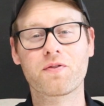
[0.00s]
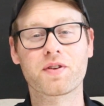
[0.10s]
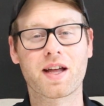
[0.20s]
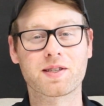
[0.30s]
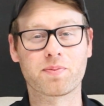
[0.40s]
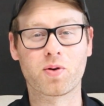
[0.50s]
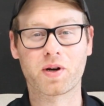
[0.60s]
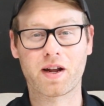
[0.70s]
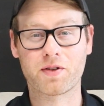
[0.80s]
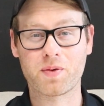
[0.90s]
you for that
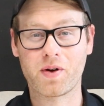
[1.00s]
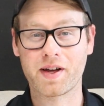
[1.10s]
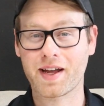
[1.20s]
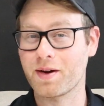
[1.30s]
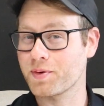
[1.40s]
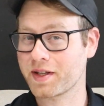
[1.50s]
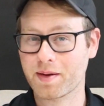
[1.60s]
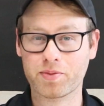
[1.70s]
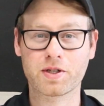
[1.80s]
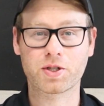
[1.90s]
support, everyone. I
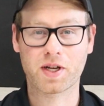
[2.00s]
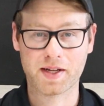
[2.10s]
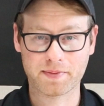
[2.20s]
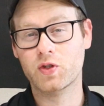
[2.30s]
really appreciate it.